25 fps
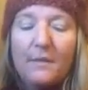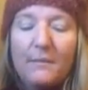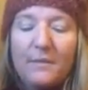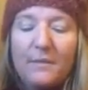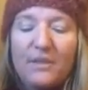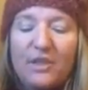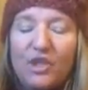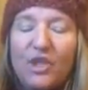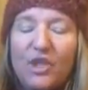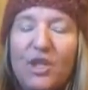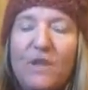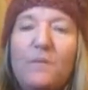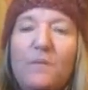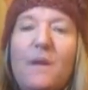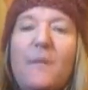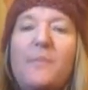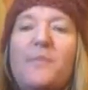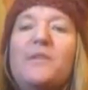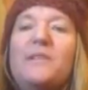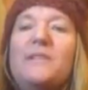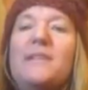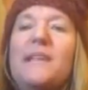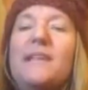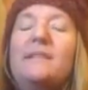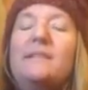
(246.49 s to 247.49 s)
But she
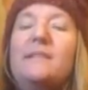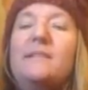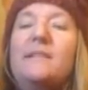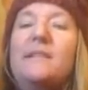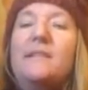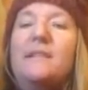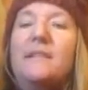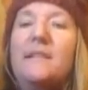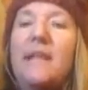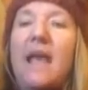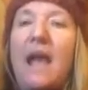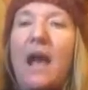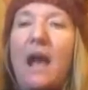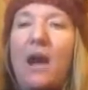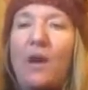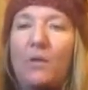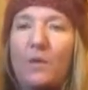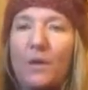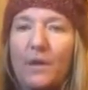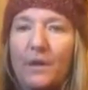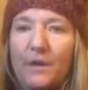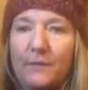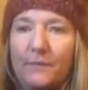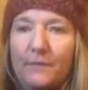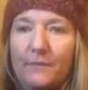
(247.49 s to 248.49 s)
represents the
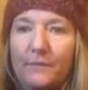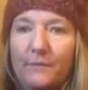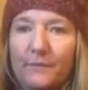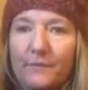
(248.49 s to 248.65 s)
tower.